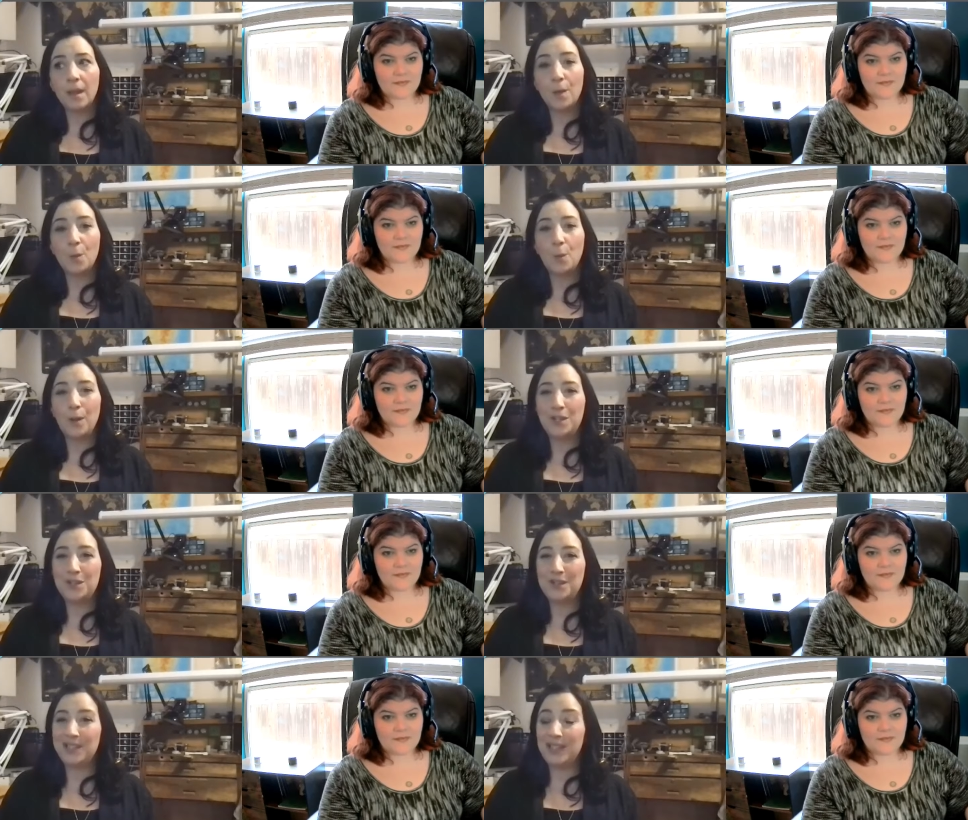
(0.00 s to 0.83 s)
Speaker 1: which
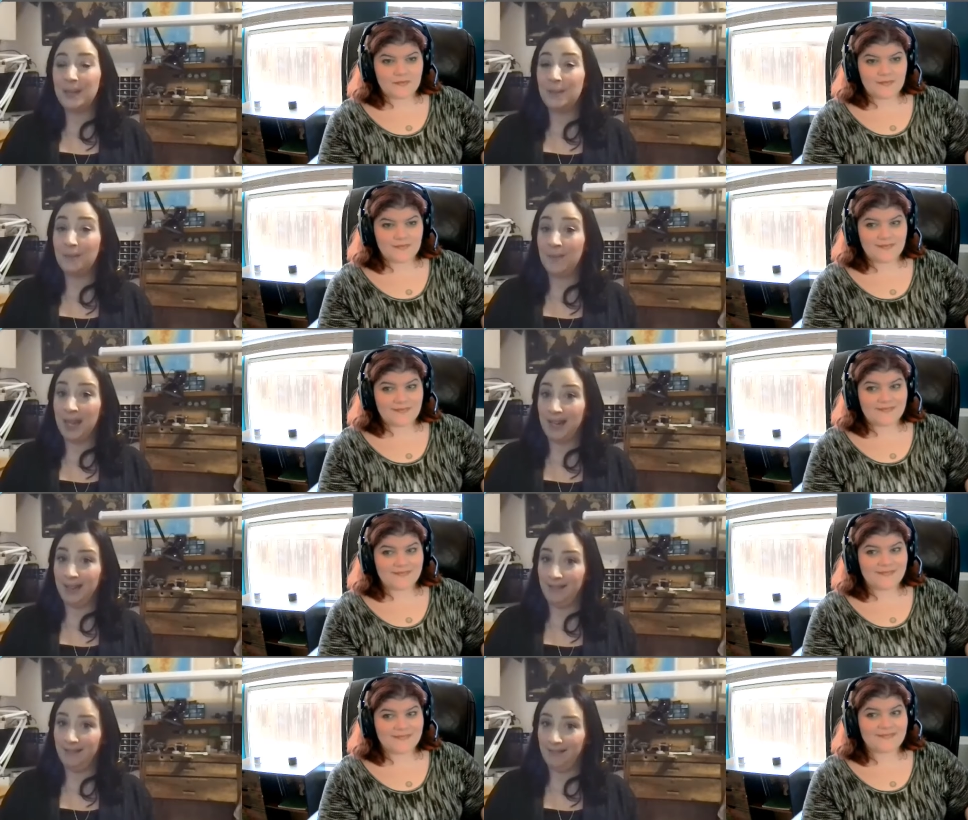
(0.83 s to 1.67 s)
you see in
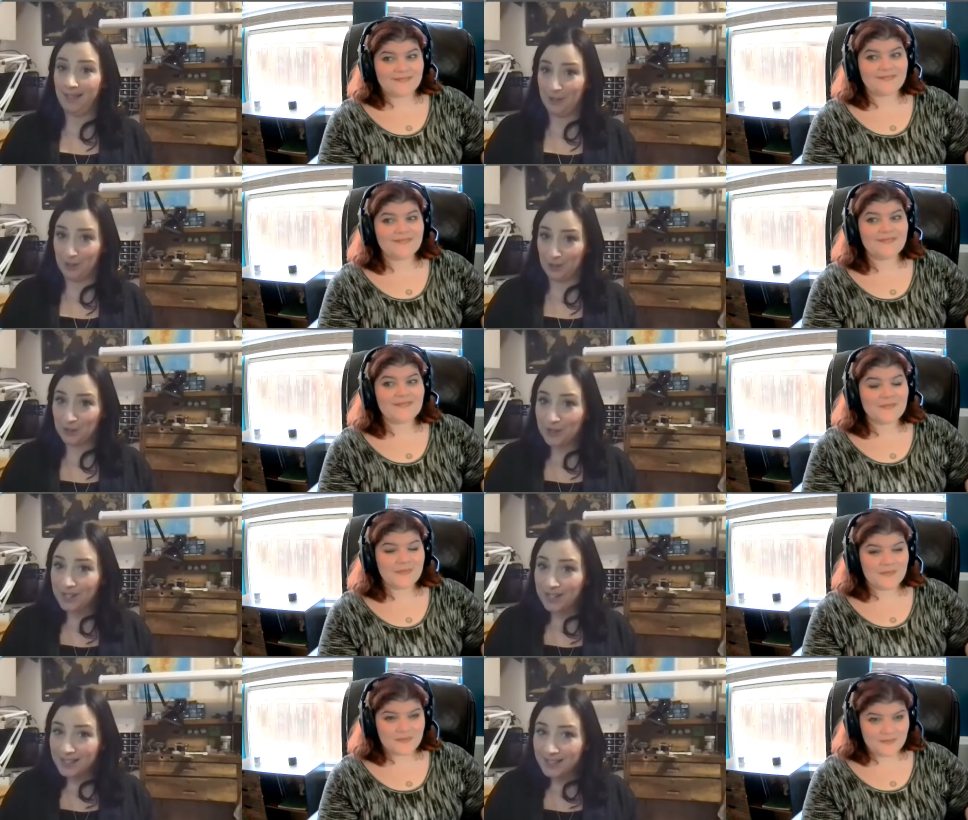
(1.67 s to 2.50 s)
many
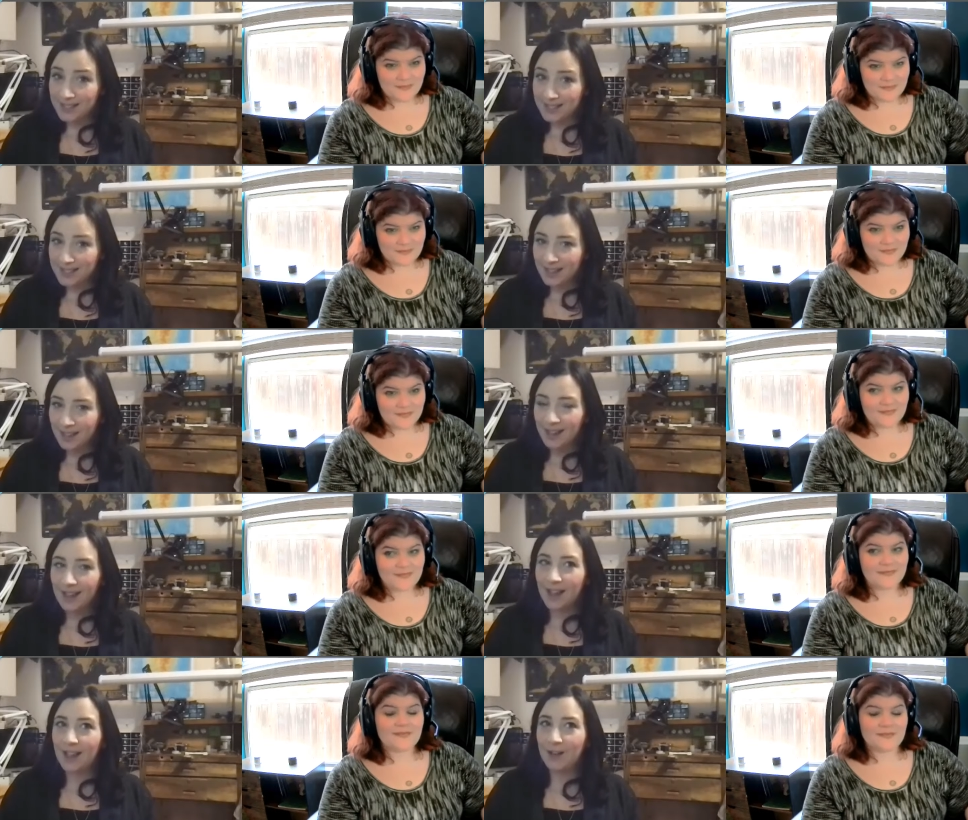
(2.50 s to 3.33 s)
industries,
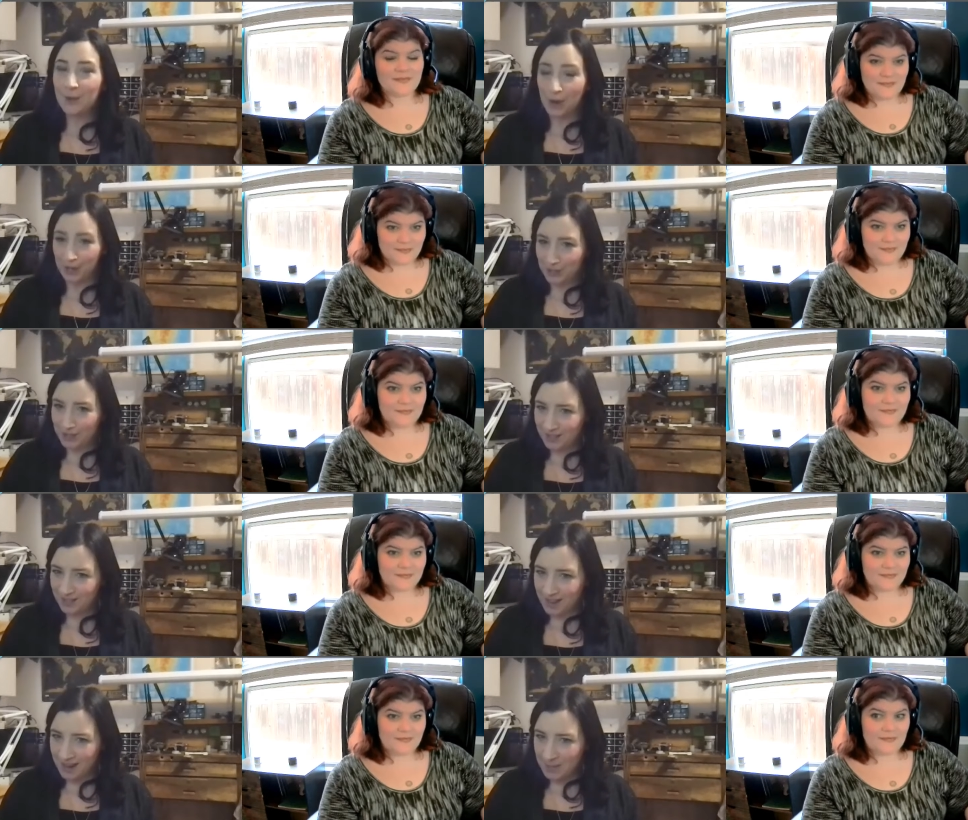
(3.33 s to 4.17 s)
mm-hmm. not just
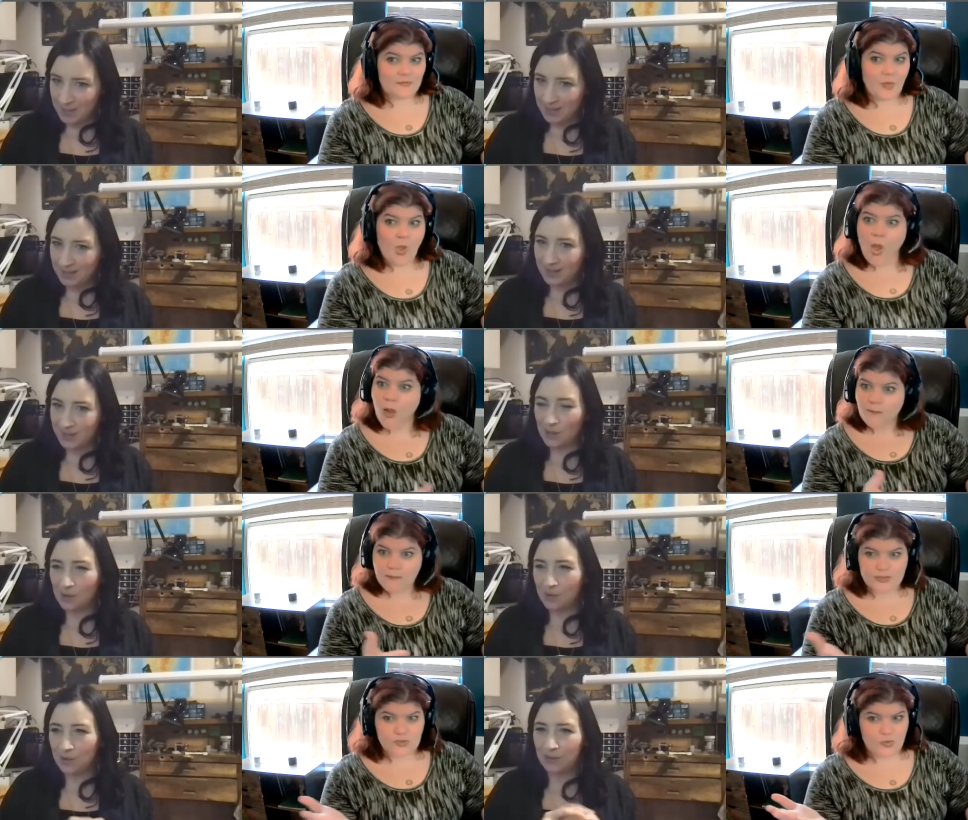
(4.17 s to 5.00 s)
in diamonds.
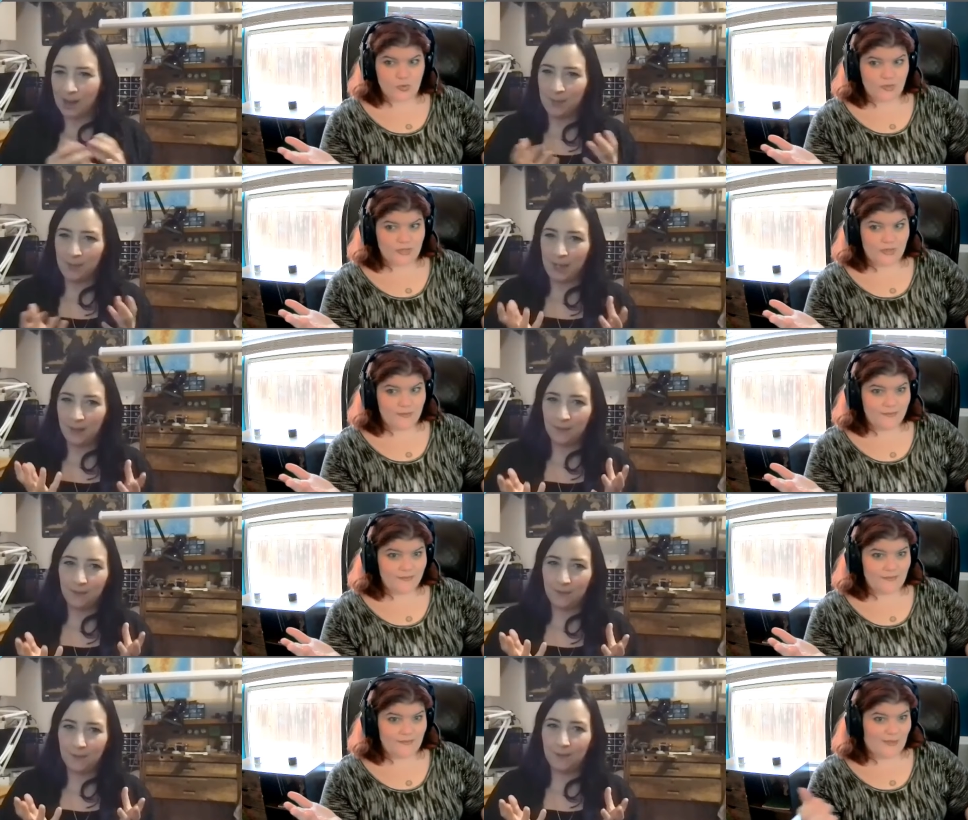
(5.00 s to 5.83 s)
So petroleum.
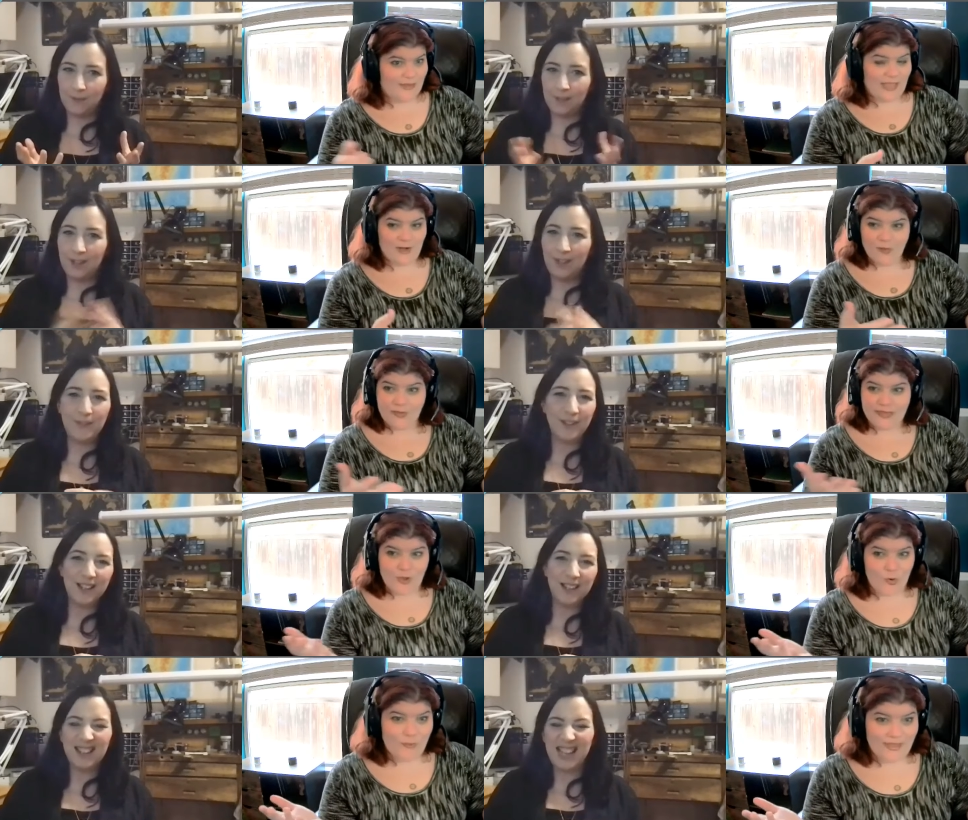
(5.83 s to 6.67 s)
Speaker 2: I like I don't
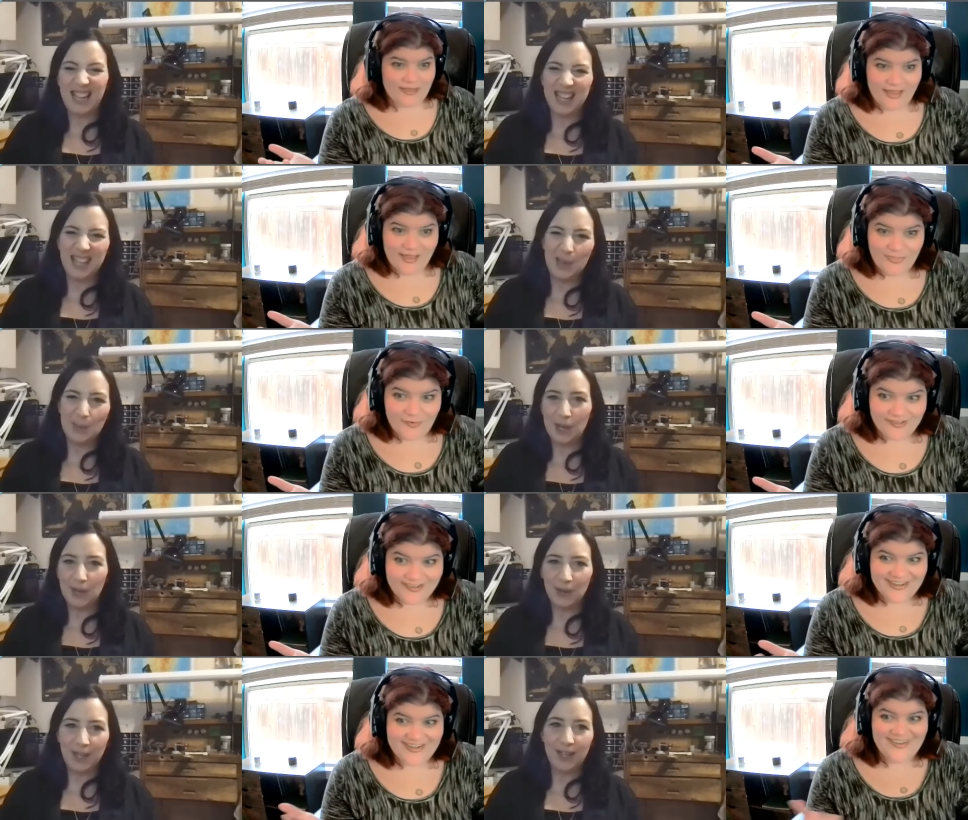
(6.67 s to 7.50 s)
like OPEC
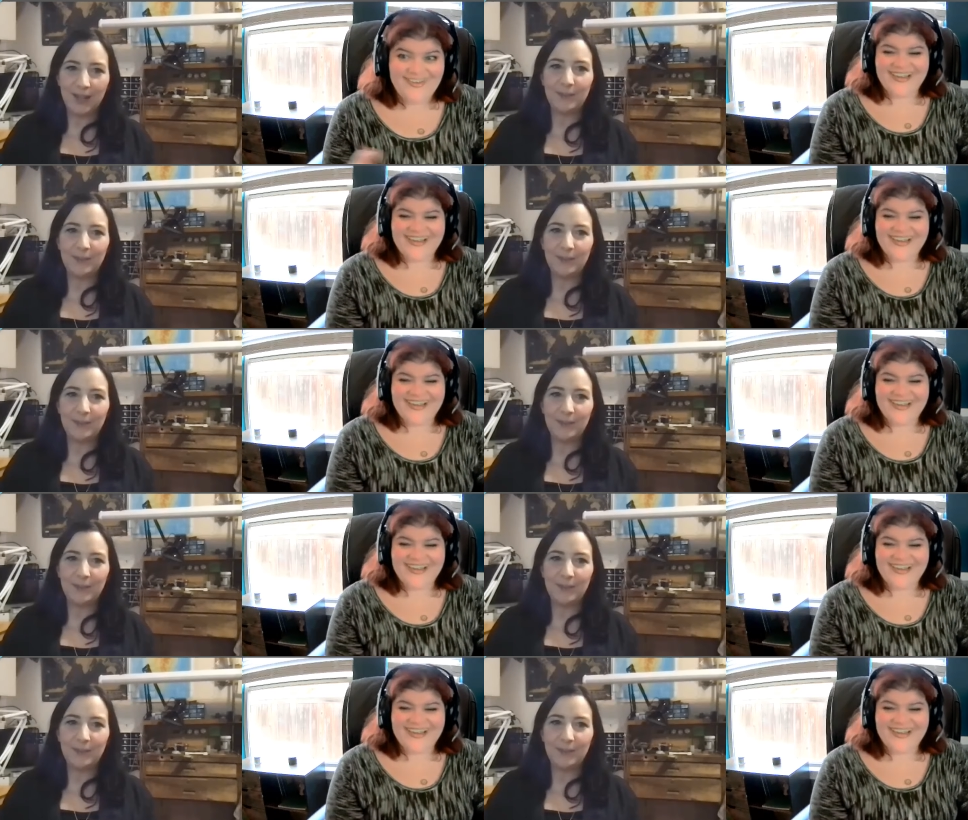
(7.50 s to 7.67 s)
either,
Speaker 1: you know.